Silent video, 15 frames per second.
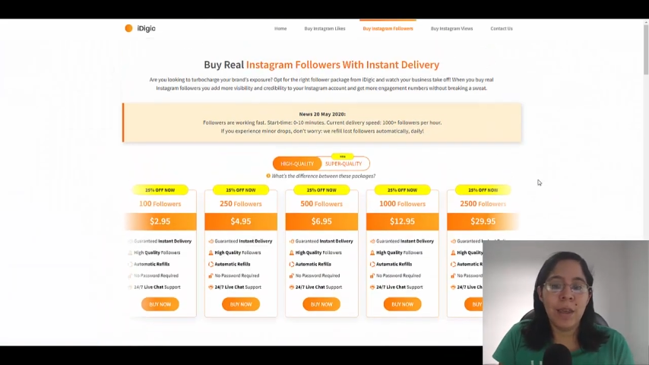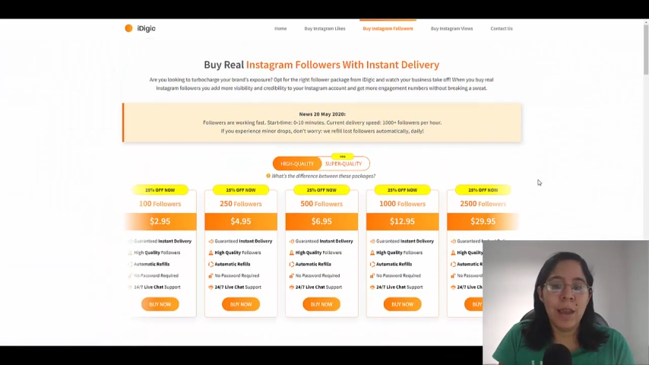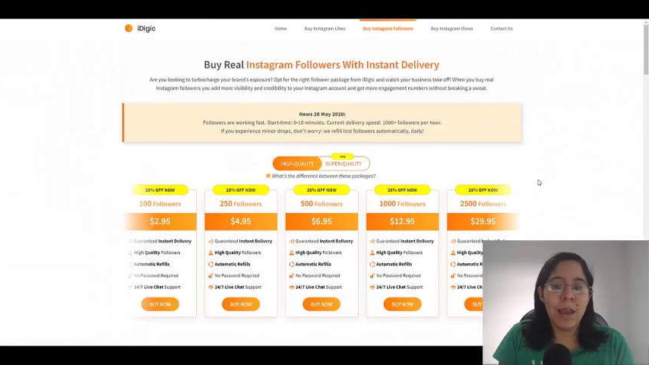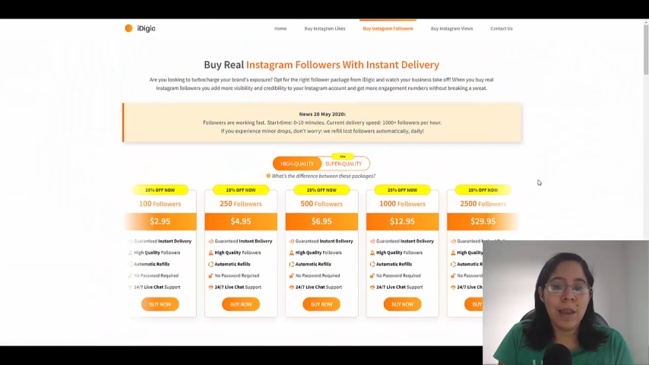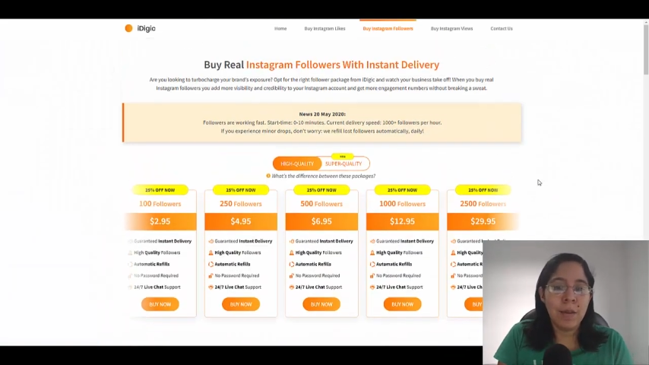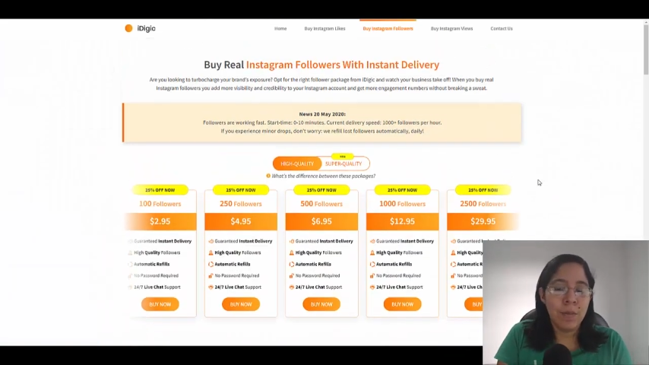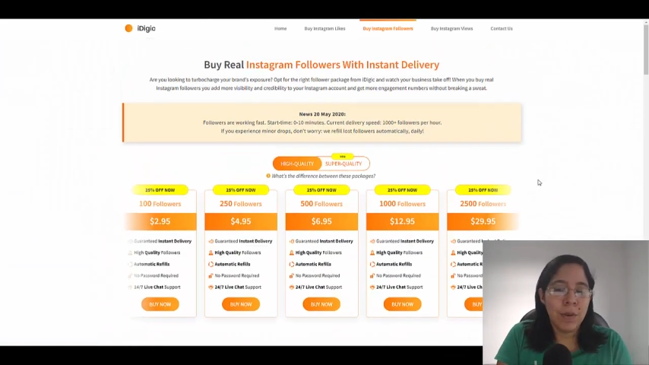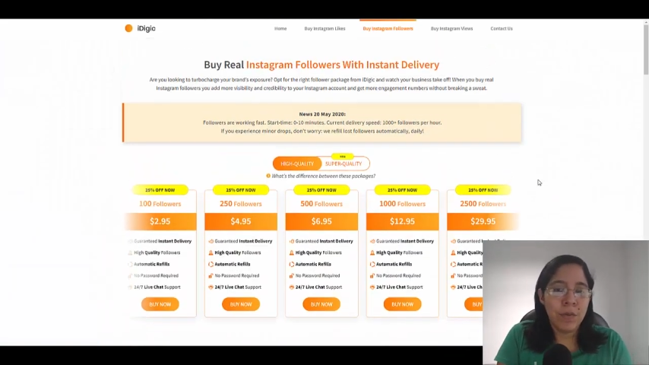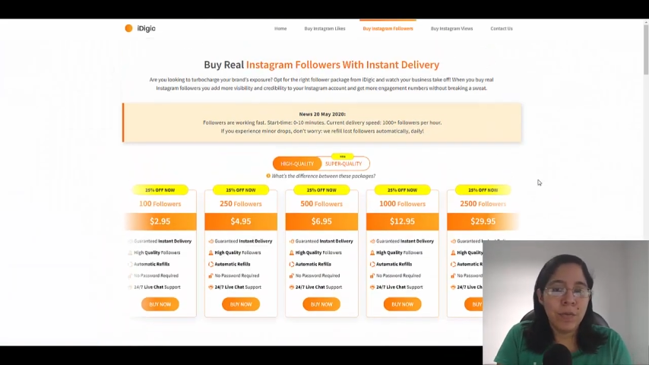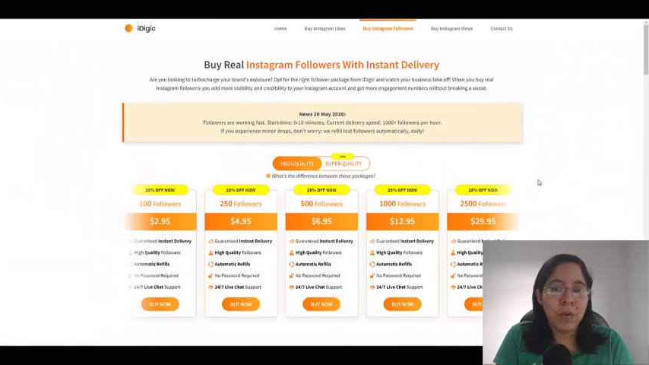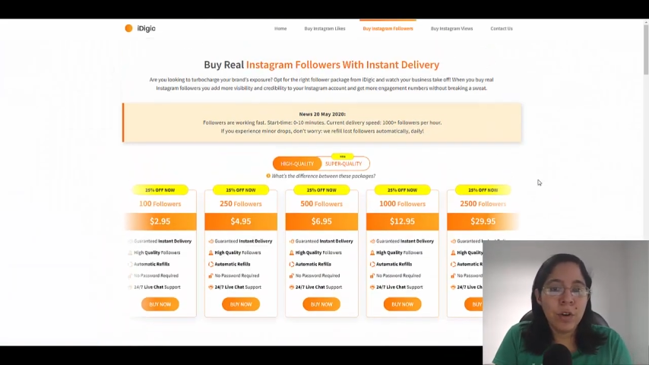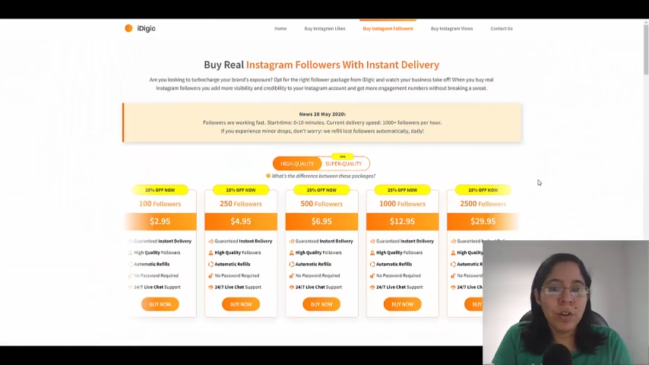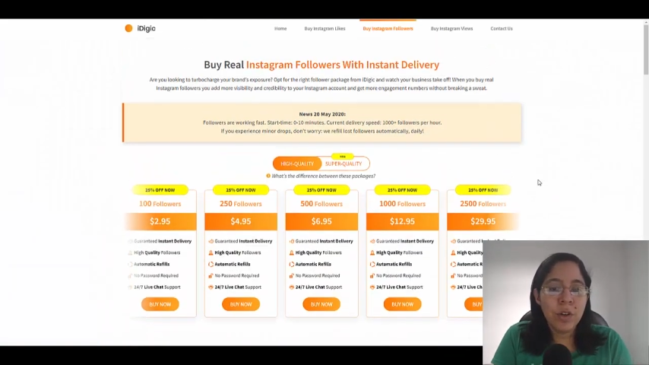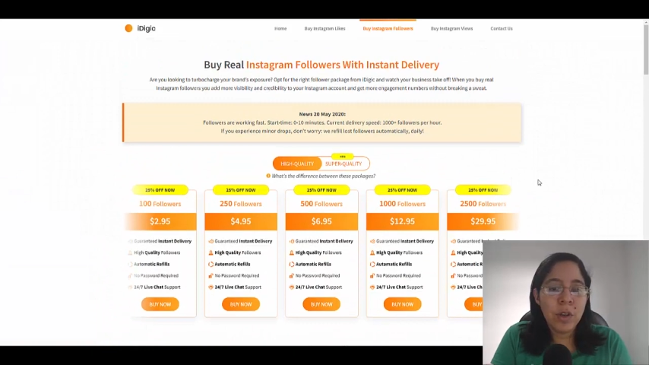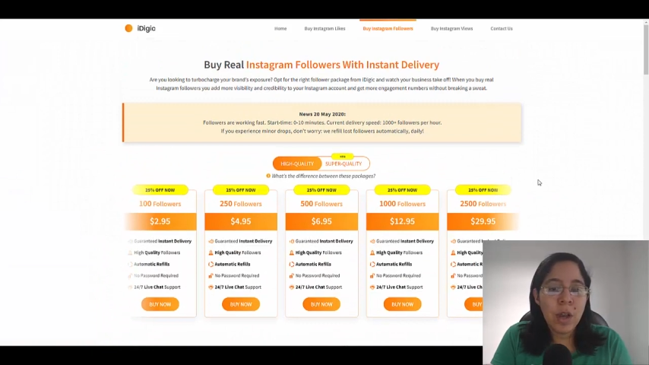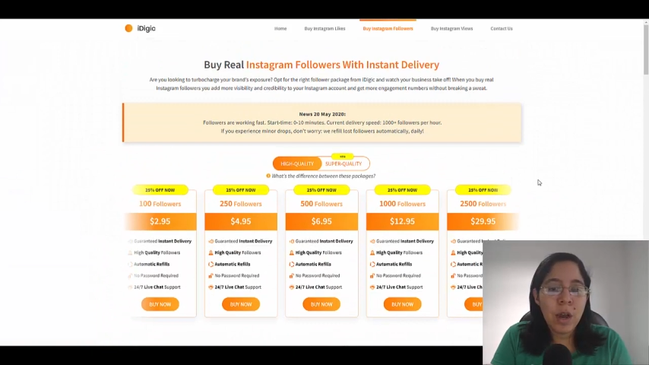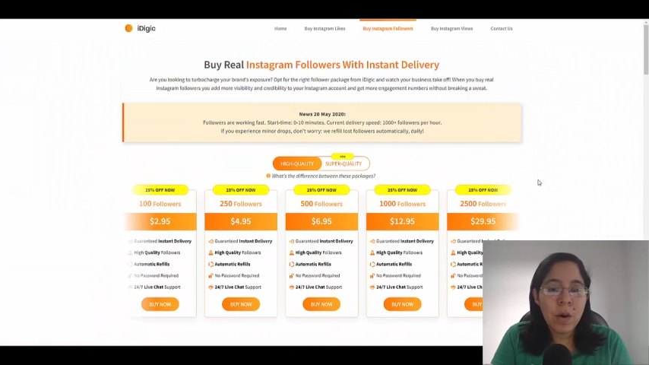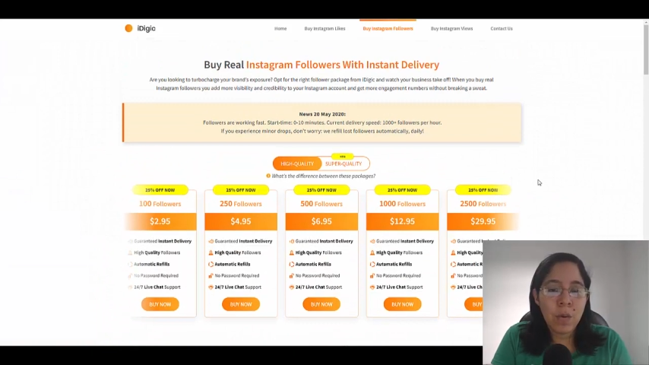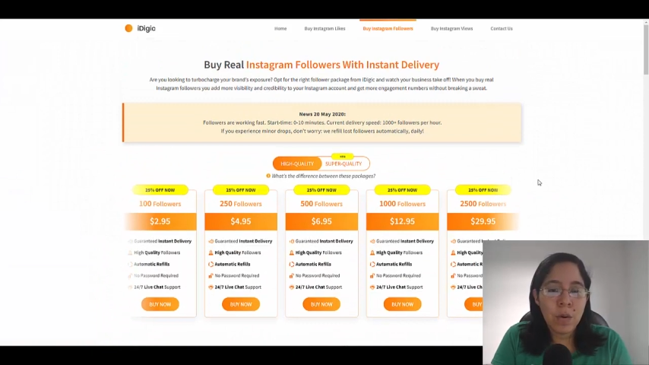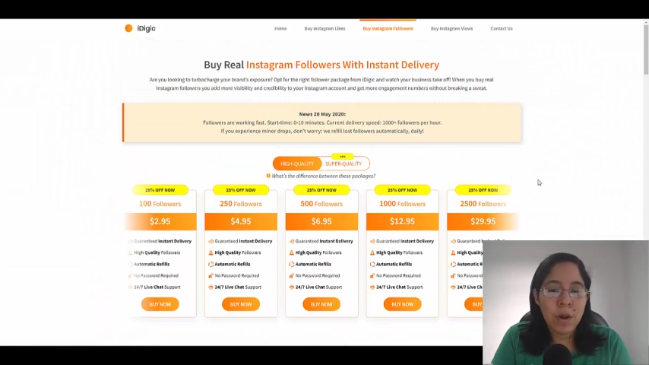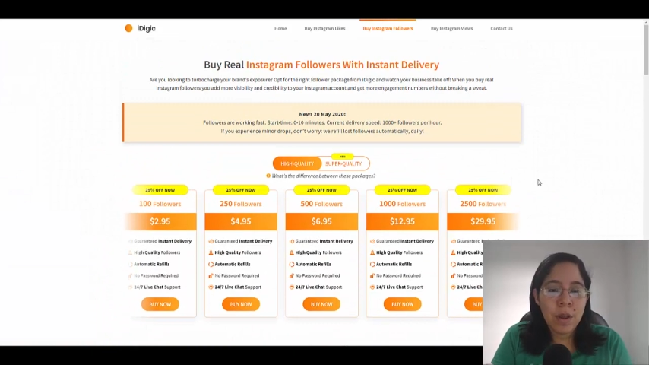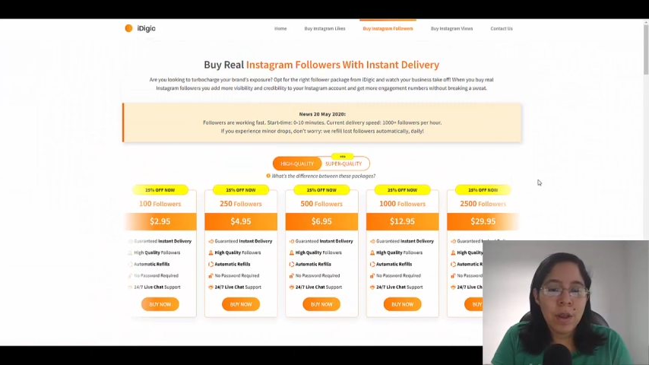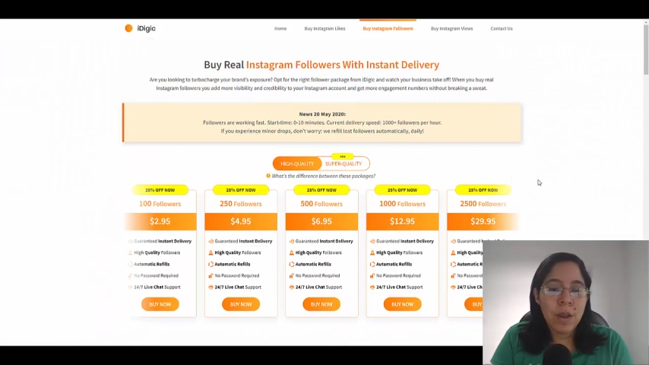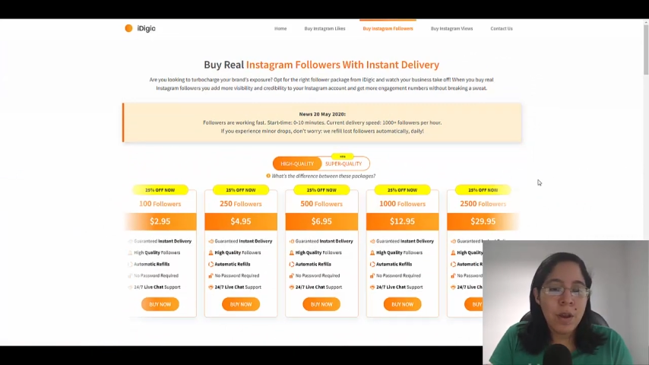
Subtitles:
hey, before you go,